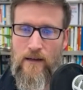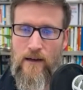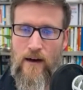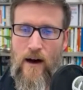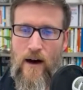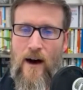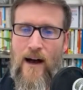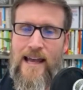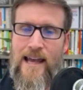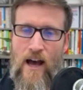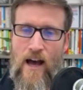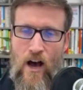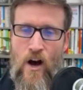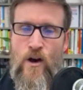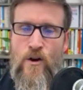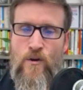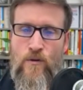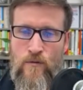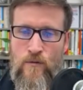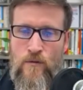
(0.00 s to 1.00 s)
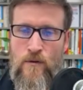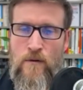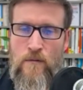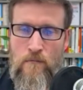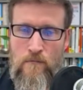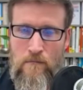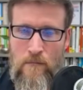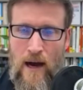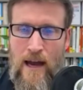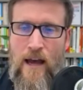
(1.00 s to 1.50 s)
I own
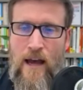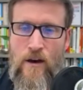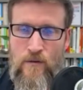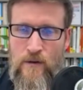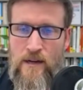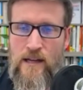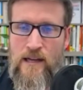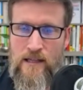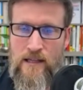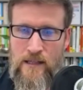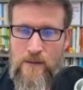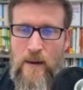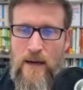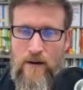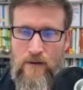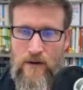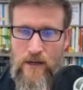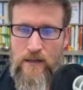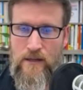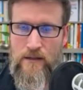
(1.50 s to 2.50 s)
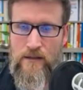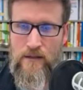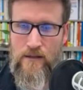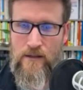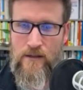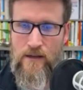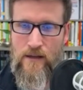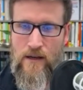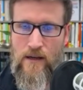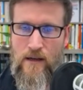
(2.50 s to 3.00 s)
my own experience.